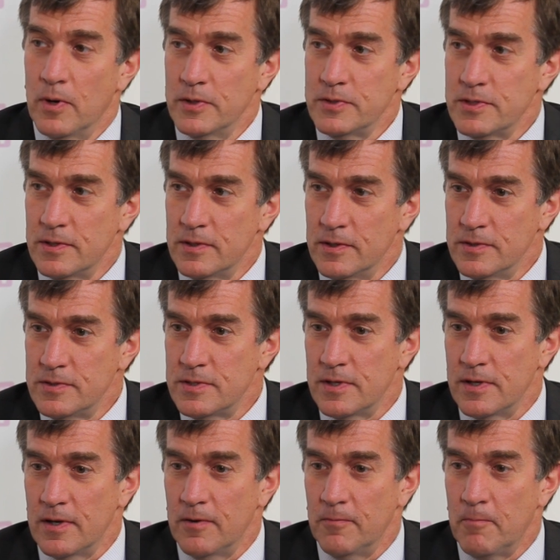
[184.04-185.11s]
Well, it's a, it's
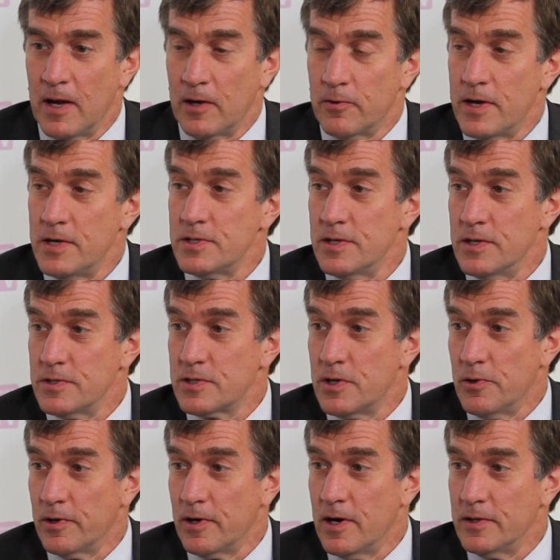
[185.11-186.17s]
a migration that's
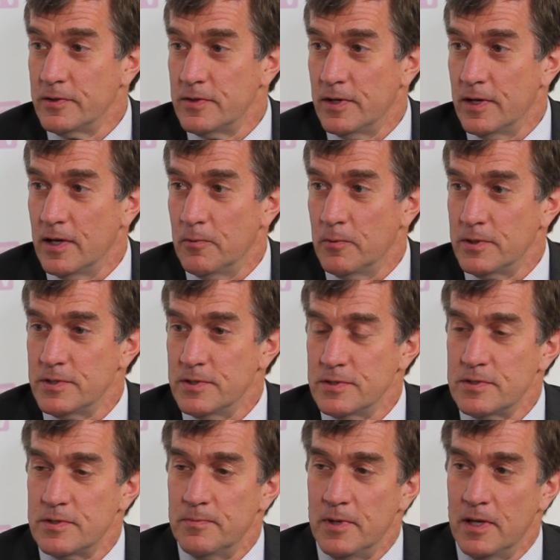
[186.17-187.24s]
going on today, which
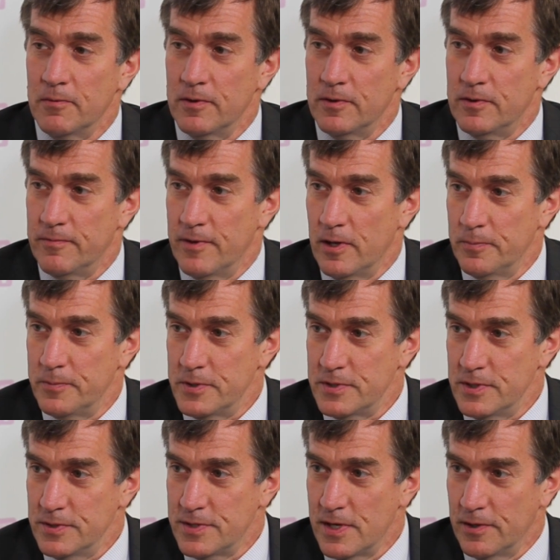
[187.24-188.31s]
is to be able to develop
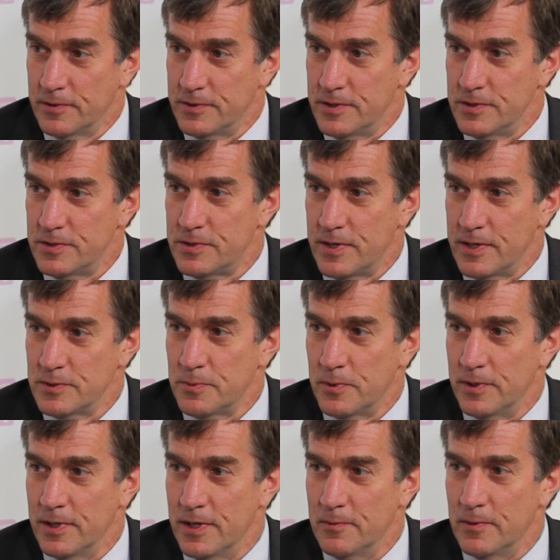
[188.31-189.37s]
this intelligent
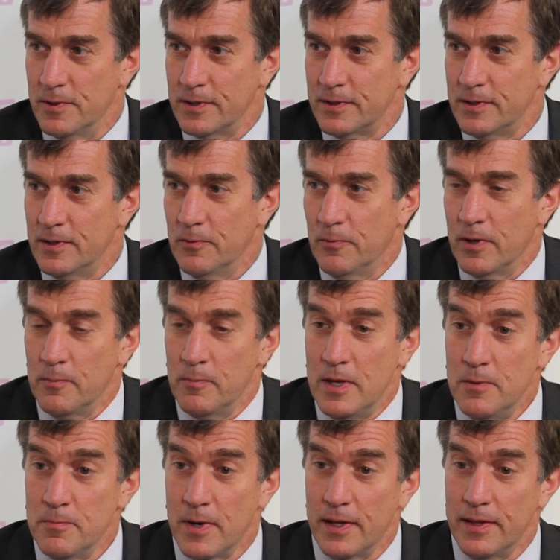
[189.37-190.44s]
transport network. And what I
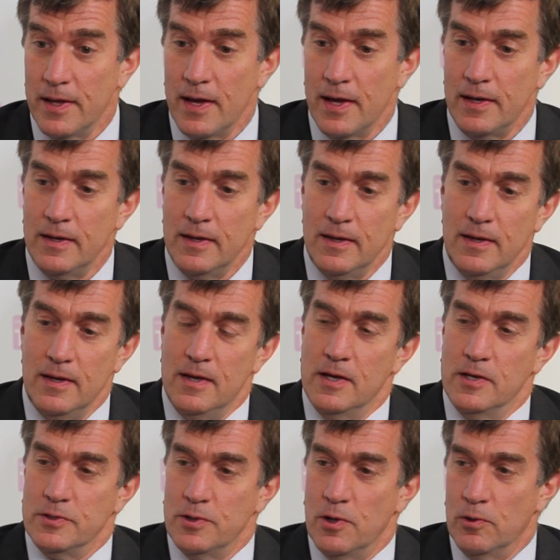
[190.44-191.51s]
mean by that
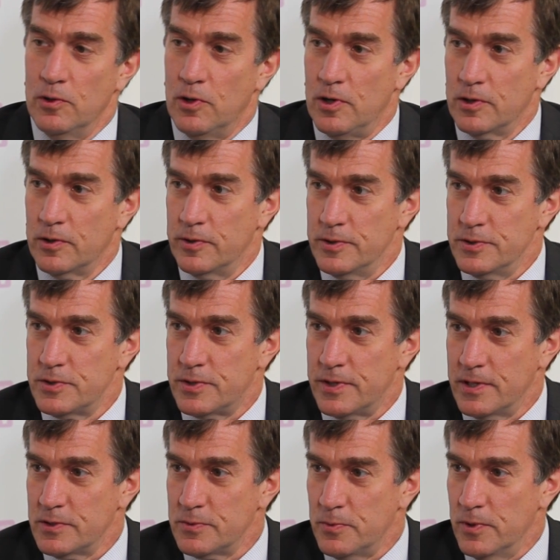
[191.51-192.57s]
is no longer is
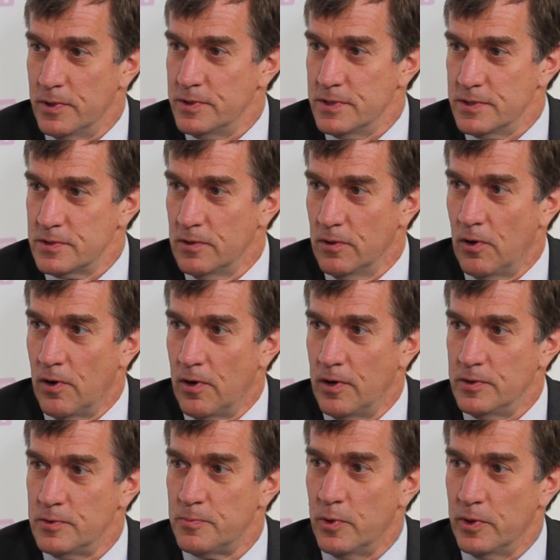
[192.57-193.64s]
transport just
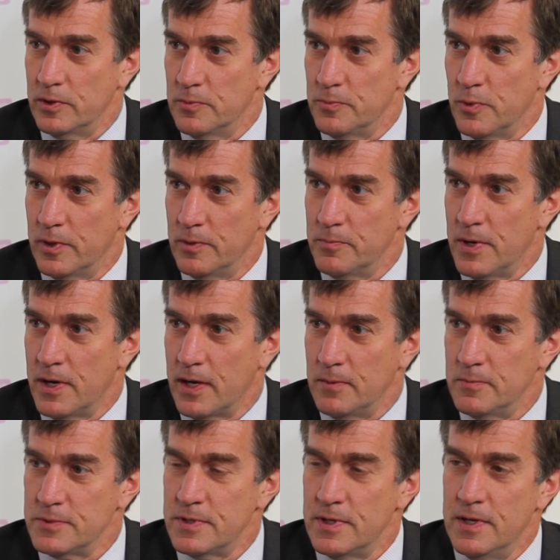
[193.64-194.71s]
large point to point
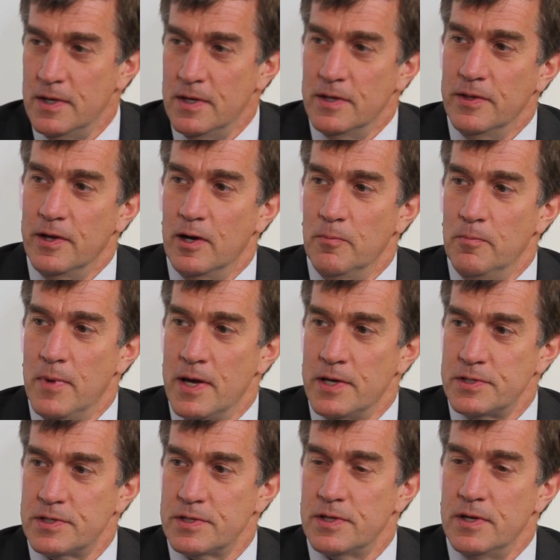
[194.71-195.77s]
pipes. They're
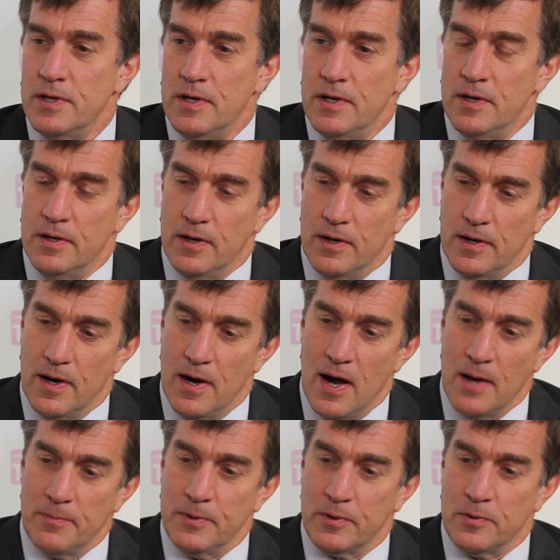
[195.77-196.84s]
meshed uh,
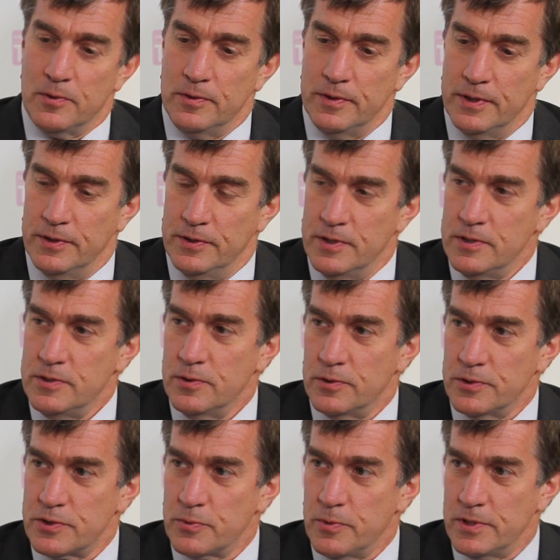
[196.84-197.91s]
optical and
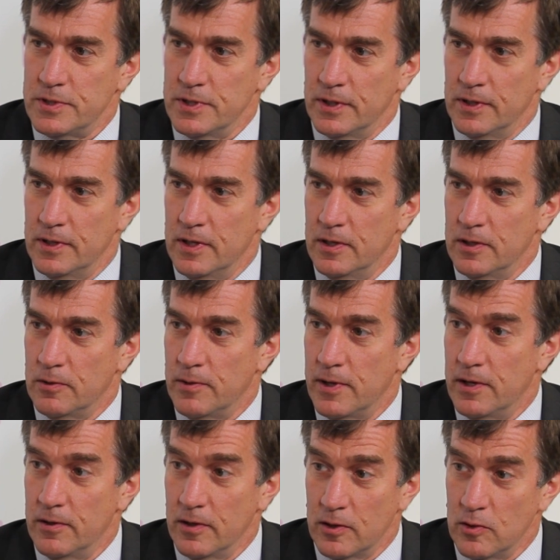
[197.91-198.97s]
digital switching
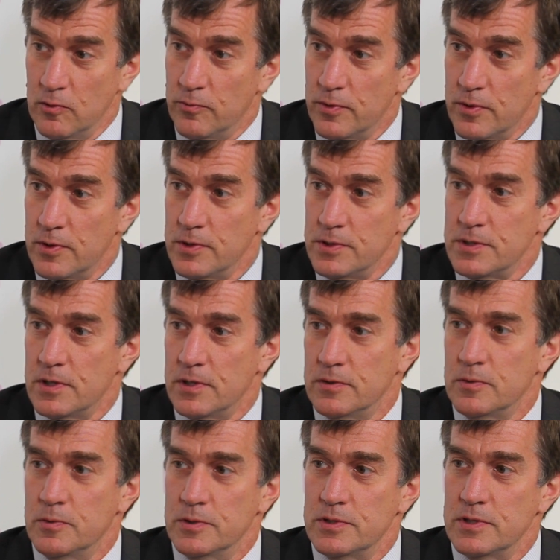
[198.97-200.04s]
integrated and converged
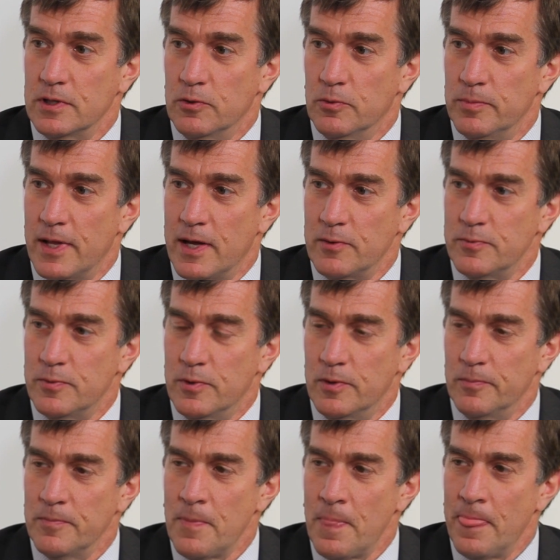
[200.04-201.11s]
onto a single
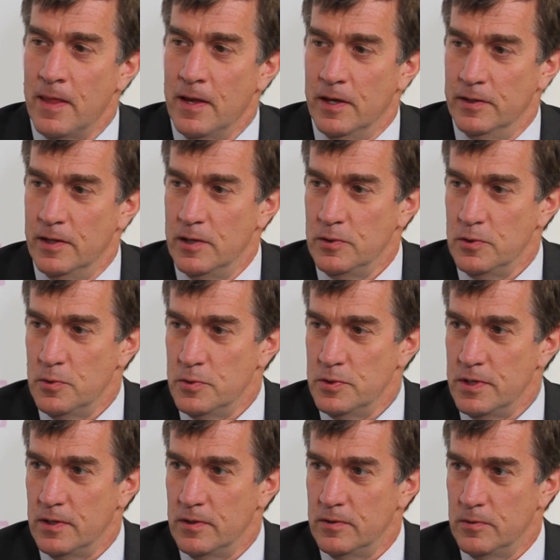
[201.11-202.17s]
platform, and then
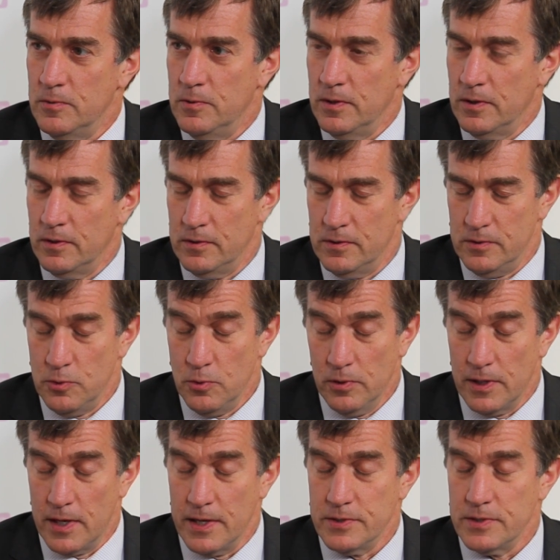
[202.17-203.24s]
using, using
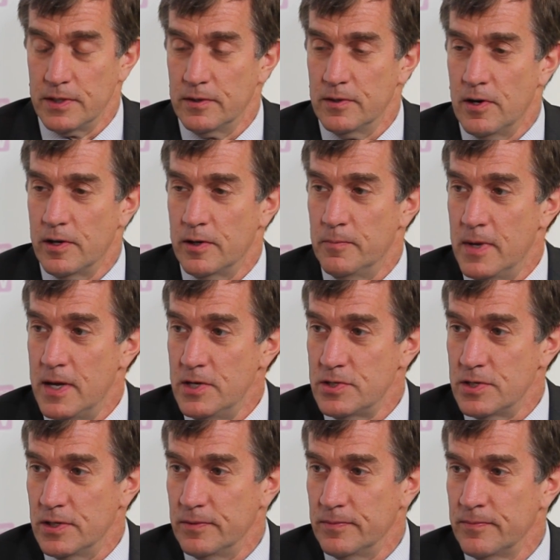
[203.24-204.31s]
utilizing
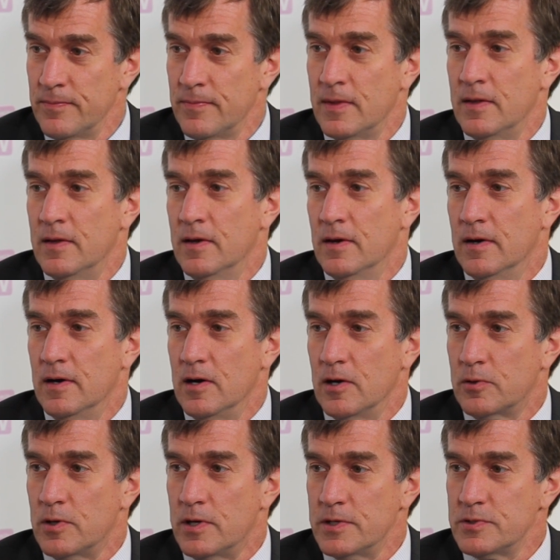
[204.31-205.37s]
automation uh,
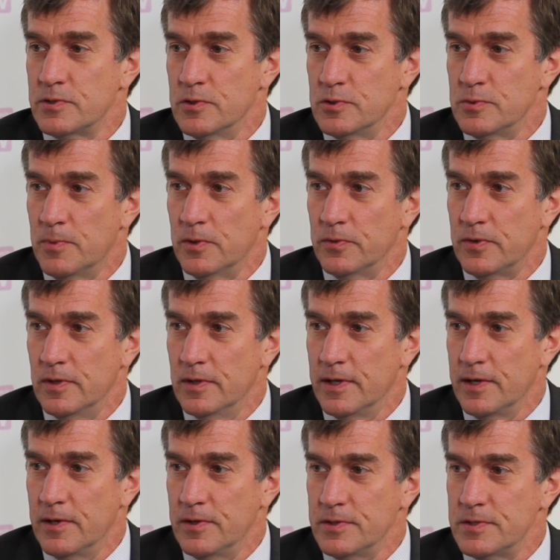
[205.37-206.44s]
across those multi
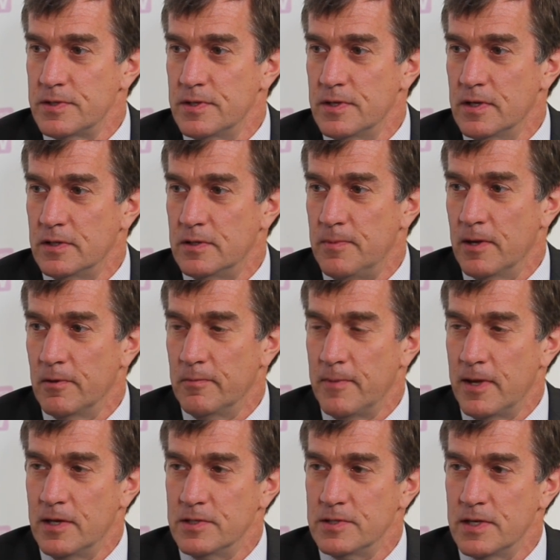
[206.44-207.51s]
layers uh, to be able to
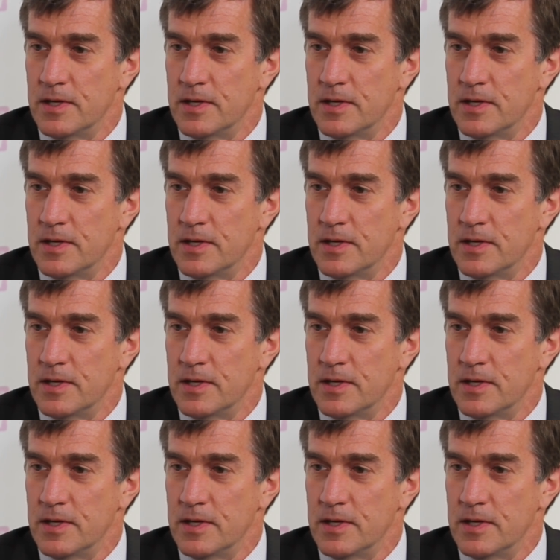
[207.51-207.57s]
manage